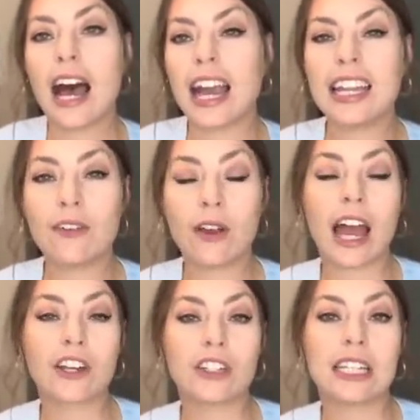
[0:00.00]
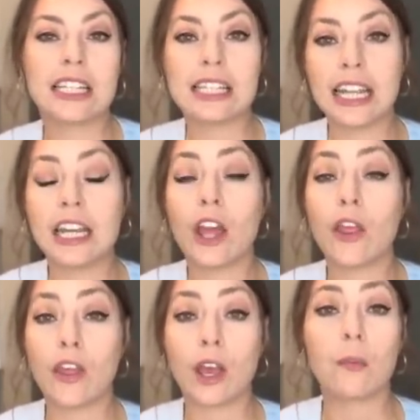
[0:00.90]
I'd never actually seen
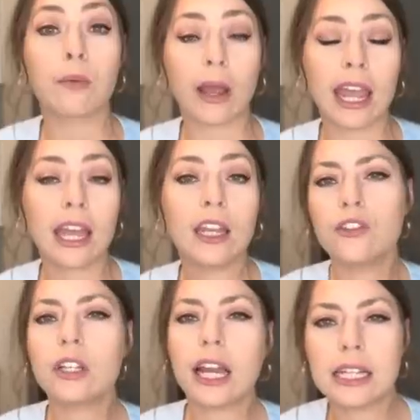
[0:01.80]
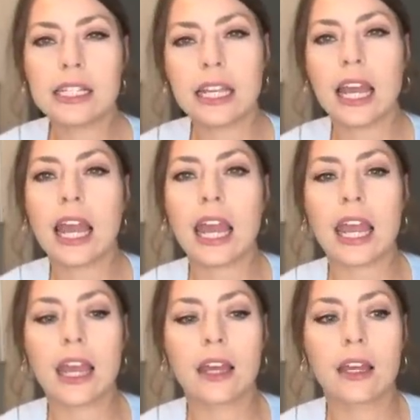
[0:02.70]
their brand. Usually I see
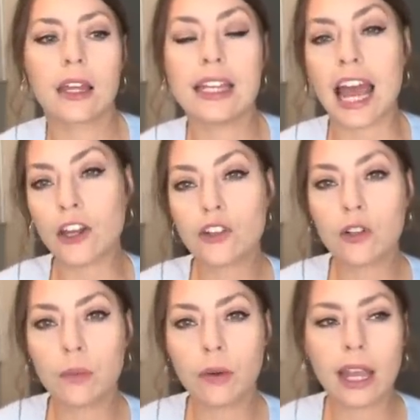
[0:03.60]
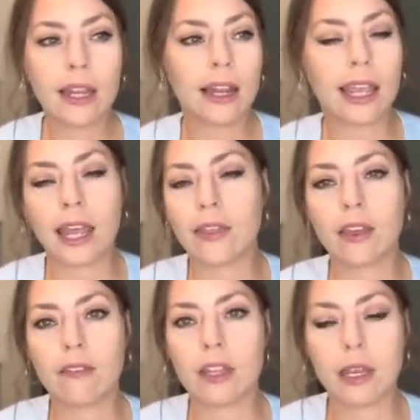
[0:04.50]
a national brand. I can't think
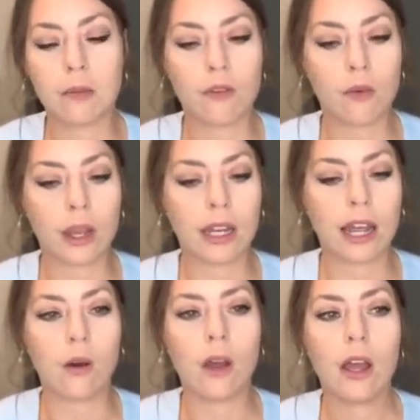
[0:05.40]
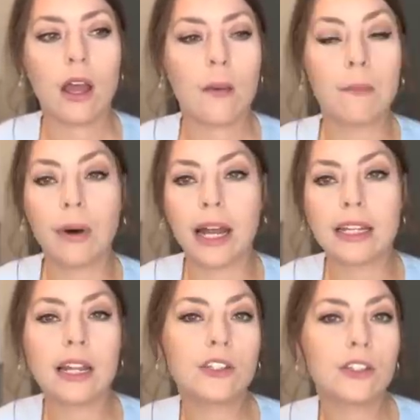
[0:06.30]
of the name of it right now, but
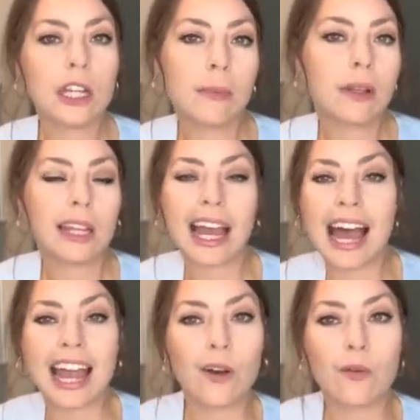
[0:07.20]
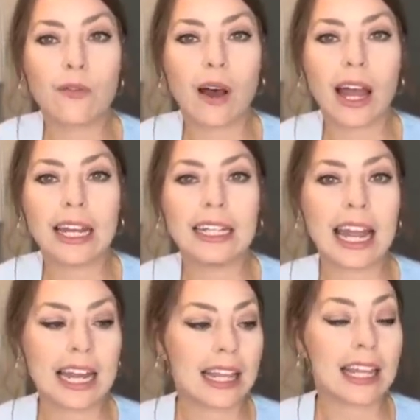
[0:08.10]
Typically, I don't find
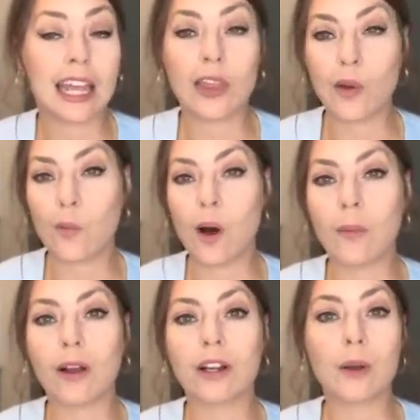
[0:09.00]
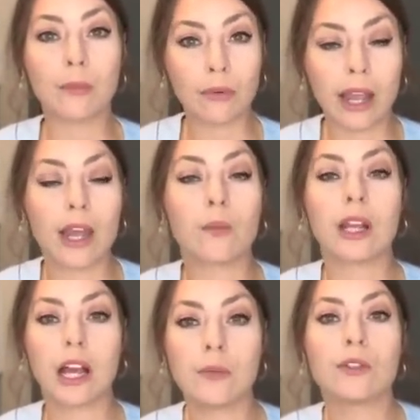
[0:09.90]
anything in the Walmart brand when
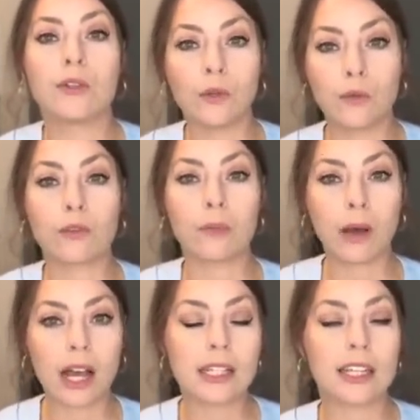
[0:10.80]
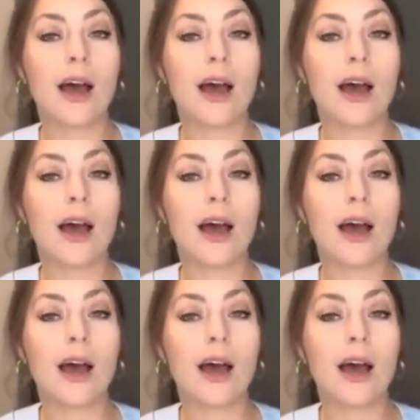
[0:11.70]
it comes to gluten-free pasta.